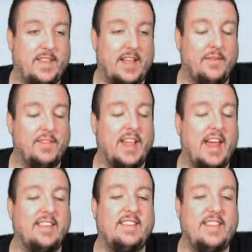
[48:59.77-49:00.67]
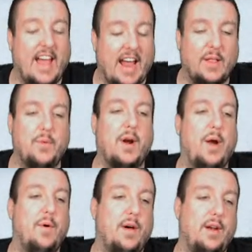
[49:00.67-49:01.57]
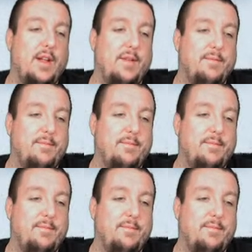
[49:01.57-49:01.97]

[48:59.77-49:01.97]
I almost had exactly where I wanted it.